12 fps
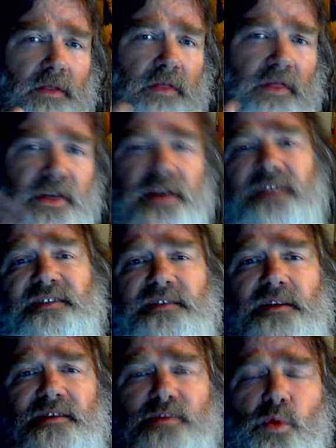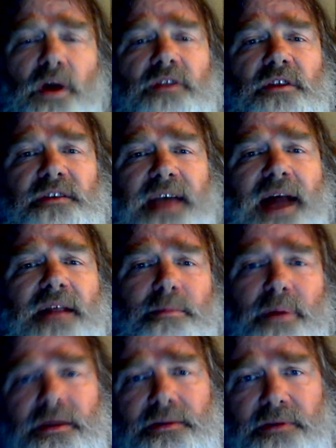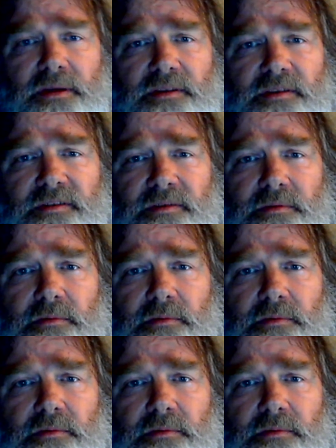This is what the Taliban does,